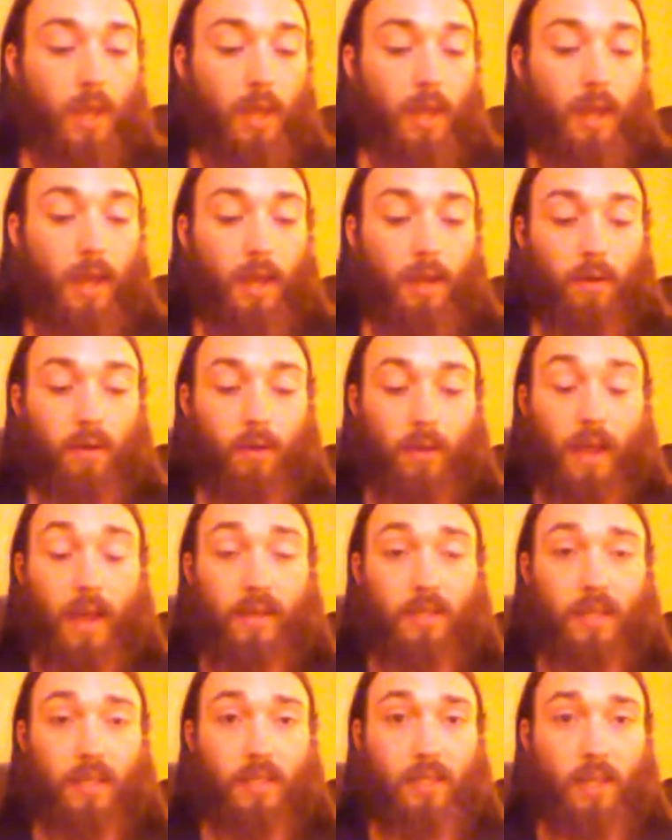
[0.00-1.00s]
And
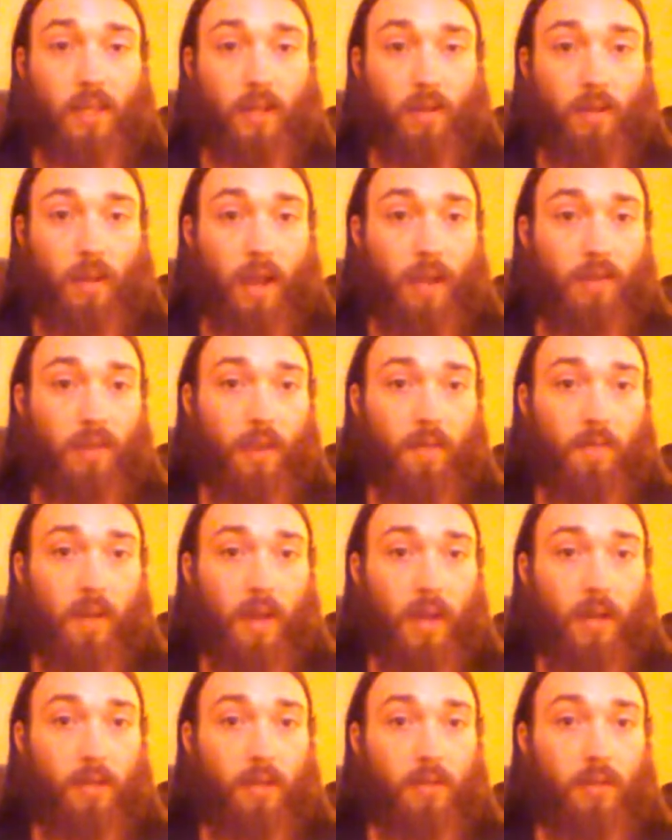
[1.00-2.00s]
as I said, how they
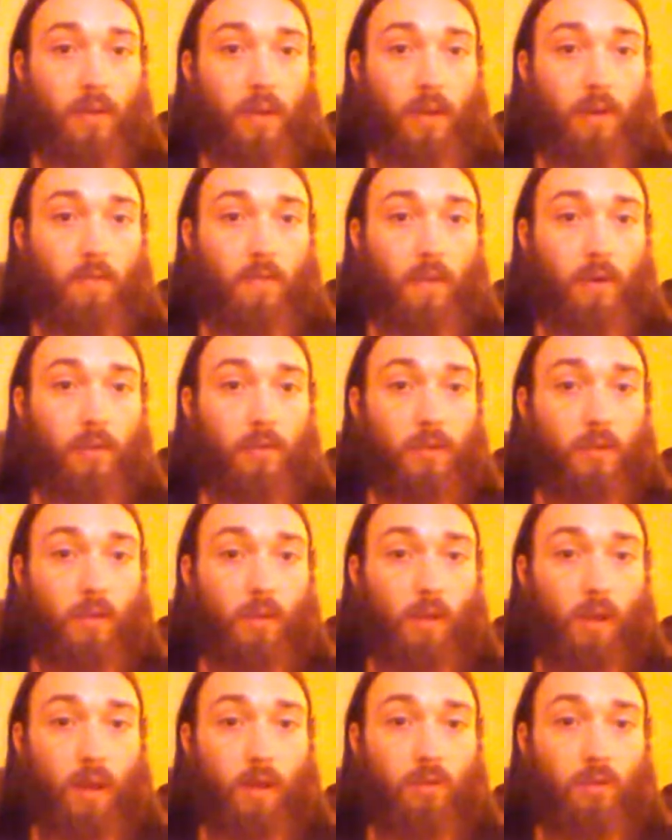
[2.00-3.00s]
fight is they at first
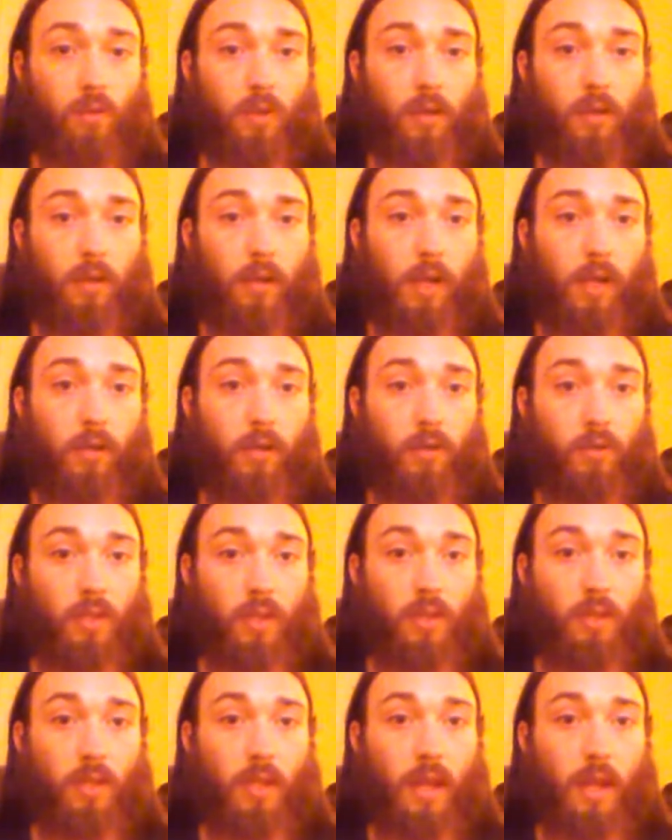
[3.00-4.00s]
launch their arrows
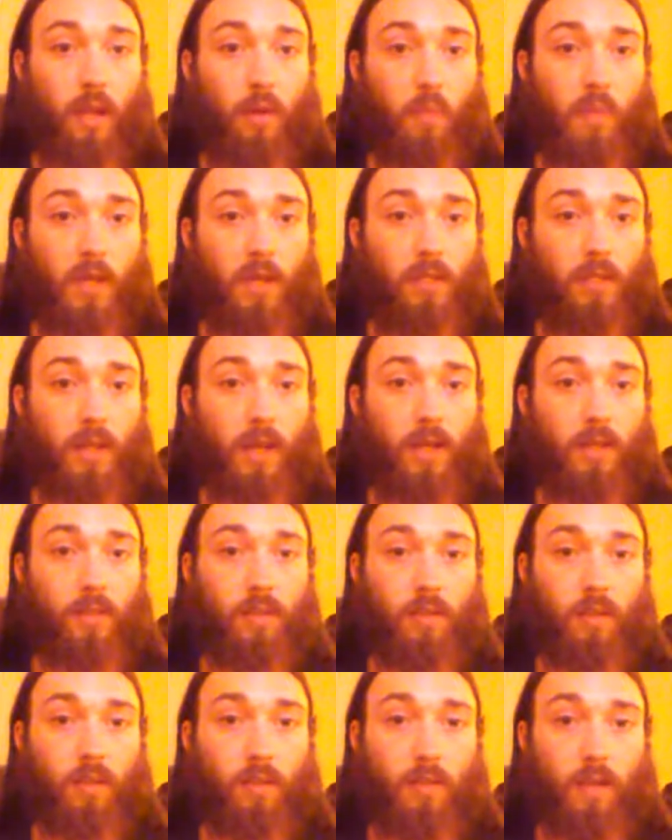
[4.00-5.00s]
into the enemies, and
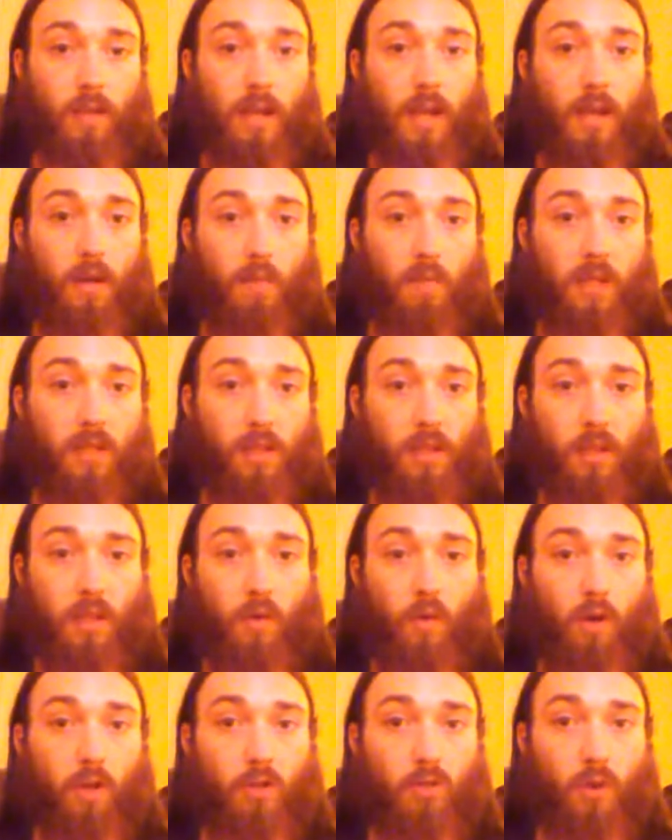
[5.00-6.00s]
as the enemies and the
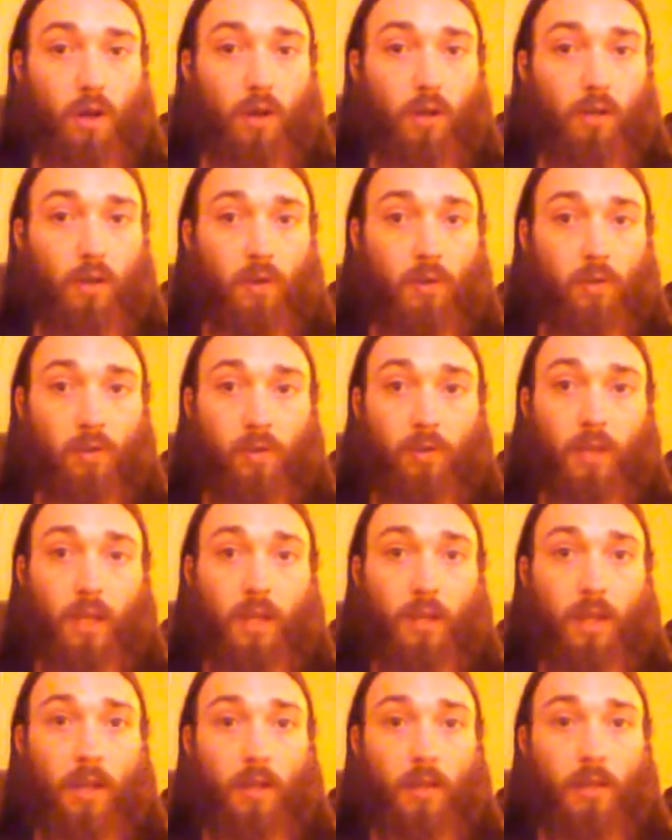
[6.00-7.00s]
orcs draw closer, they
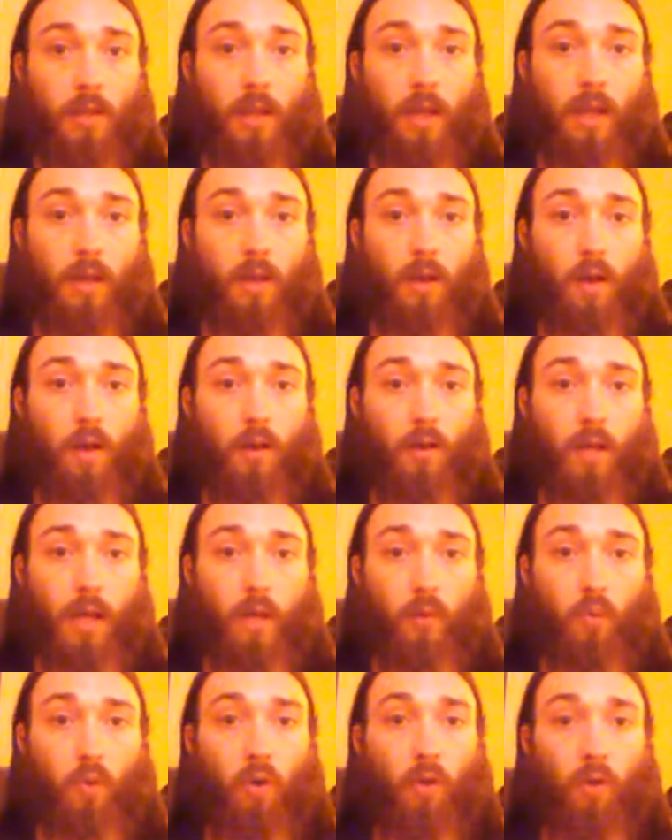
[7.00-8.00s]
then take on a
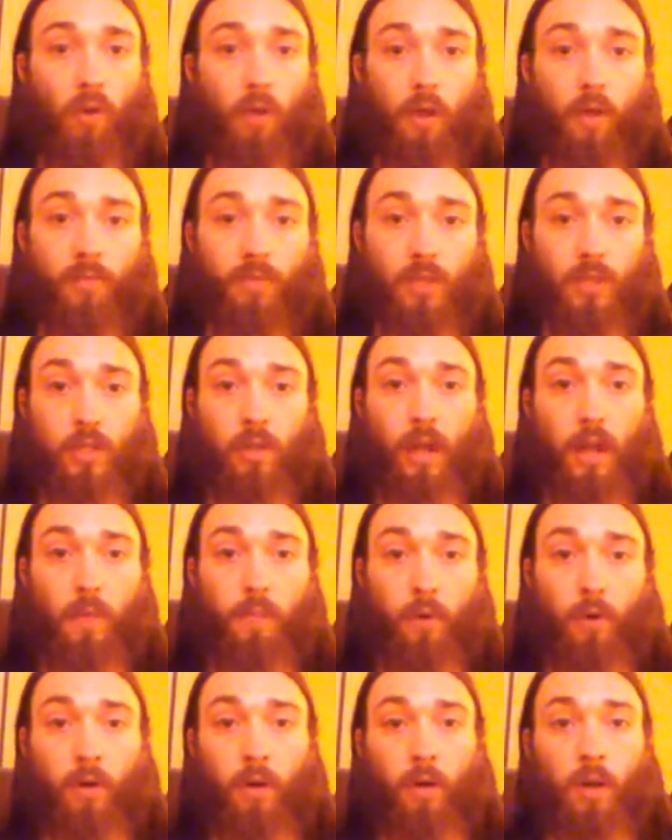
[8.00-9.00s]
role of
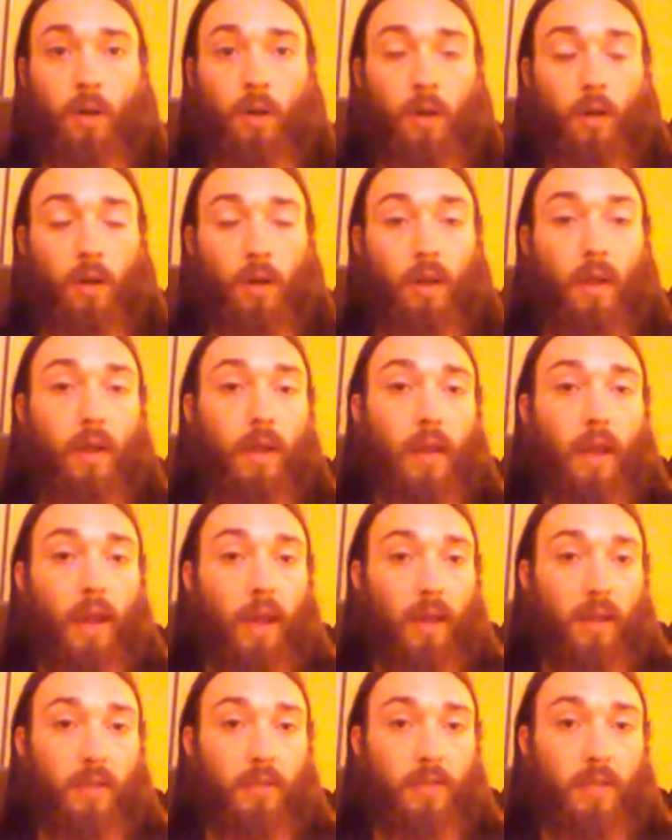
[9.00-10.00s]
sniper
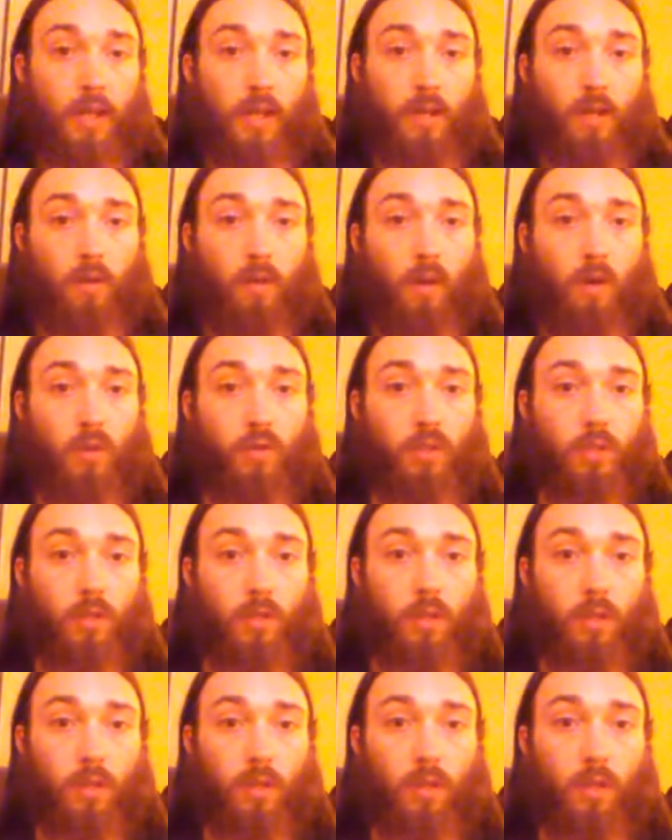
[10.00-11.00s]
and stay close
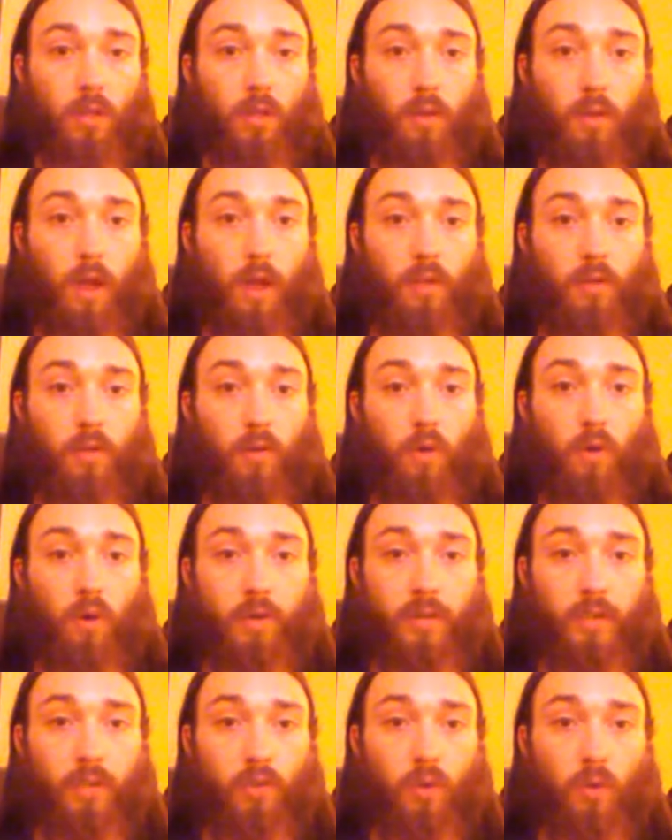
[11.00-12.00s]
to other
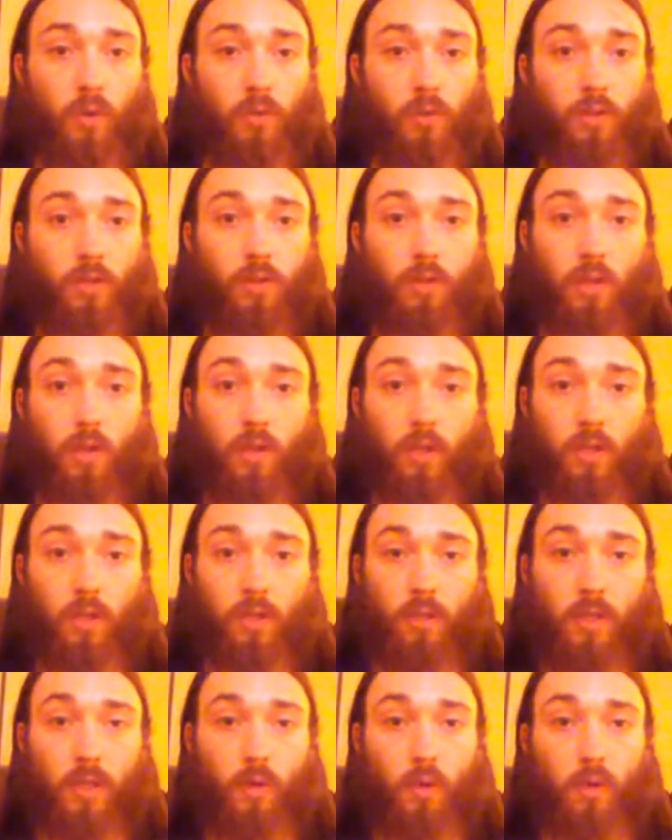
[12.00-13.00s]
Orcish soldiers so
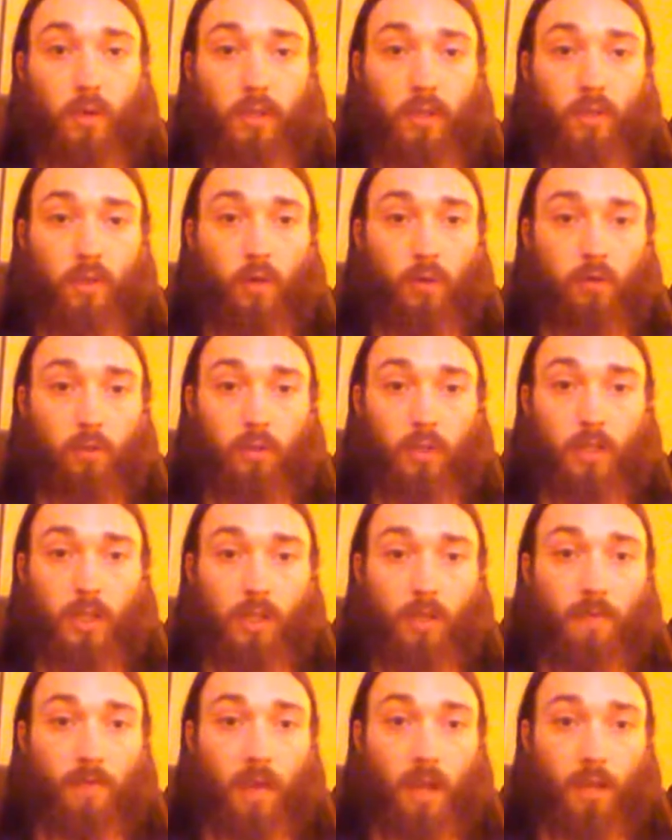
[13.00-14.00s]
that the Orcish soldiers can
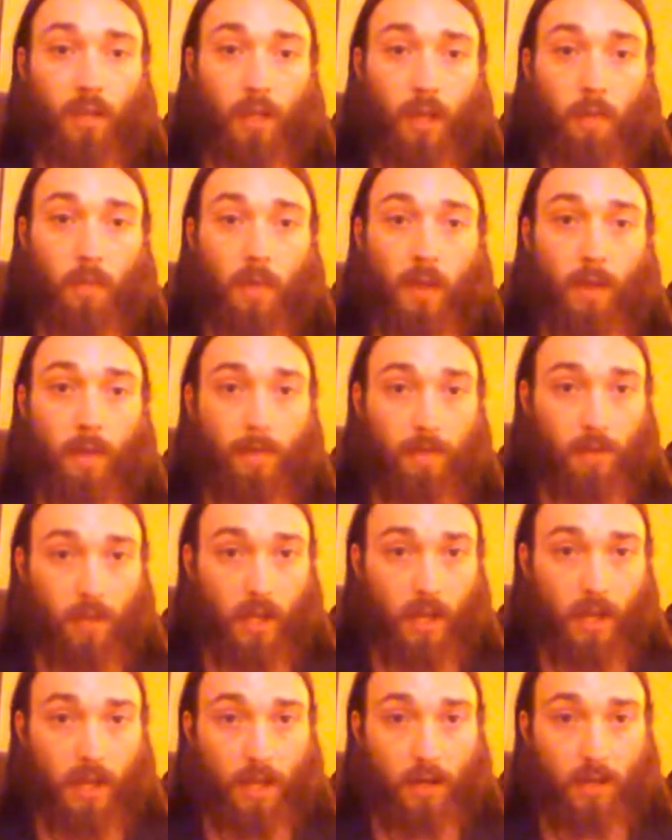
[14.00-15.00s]
defend them if
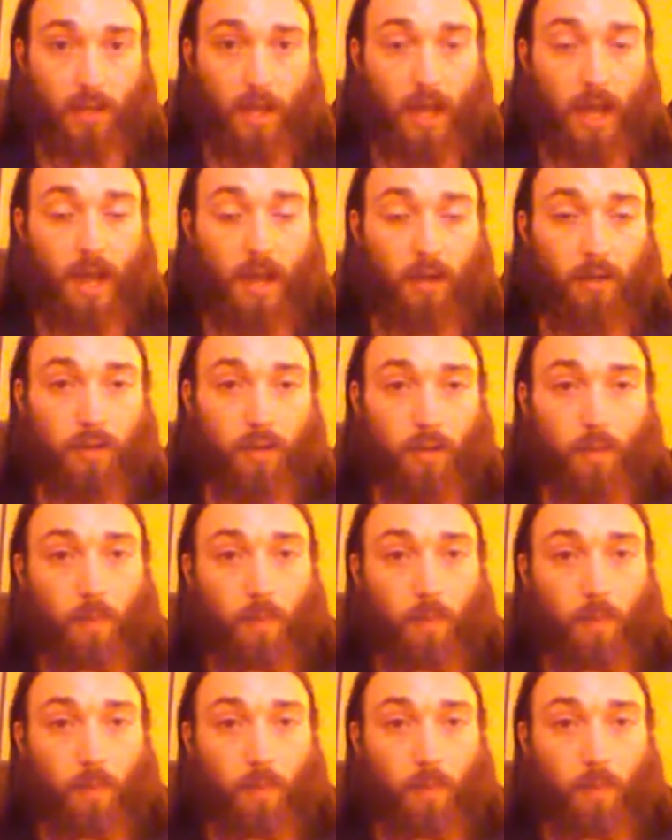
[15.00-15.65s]
they get attacked.